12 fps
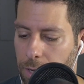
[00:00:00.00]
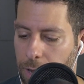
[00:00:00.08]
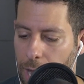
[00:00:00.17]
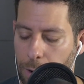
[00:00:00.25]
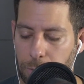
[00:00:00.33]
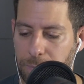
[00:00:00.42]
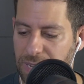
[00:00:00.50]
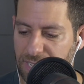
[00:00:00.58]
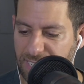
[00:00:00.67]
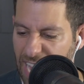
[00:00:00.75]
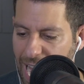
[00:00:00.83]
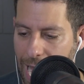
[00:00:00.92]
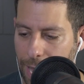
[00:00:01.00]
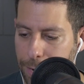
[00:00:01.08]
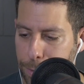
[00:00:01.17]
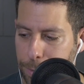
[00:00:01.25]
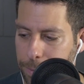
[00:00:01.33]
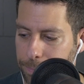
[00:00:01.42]
I would be
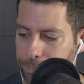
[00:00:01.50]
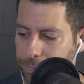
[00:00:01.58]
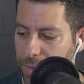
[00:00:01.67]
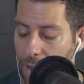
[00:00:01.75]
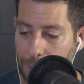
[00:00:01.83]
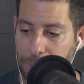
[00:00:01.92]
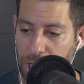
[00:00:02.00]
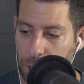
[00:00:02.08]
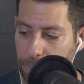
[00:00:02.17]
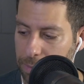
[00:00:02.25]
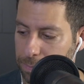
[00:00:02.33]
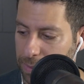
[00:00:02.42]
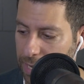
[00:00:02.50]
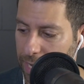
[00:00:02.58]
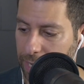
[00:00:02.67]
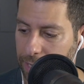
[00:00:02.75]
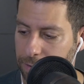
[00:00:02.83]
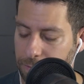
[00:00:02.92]
sad. I am a human
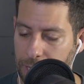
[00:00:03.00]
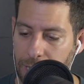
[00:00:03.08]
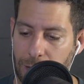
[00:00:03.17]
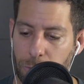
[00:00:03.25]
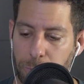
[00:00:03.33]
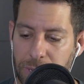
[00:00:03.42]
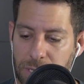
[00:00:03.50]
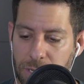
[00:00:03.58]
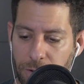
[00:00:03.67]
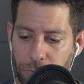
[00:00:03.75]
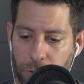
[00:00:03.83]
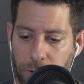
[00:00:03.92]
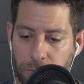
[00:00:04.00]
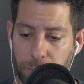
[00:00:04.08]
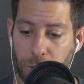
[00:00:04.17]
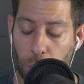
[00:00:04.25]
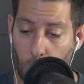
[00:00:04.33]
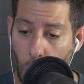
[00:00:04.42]
being and, and I will be suffering
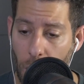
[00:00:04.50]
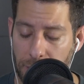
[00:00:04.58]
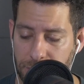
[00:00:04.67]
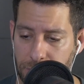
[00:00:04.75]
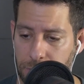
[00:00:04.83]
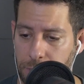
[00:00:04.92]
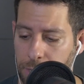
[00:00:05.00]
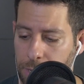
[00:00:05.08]
from a loss.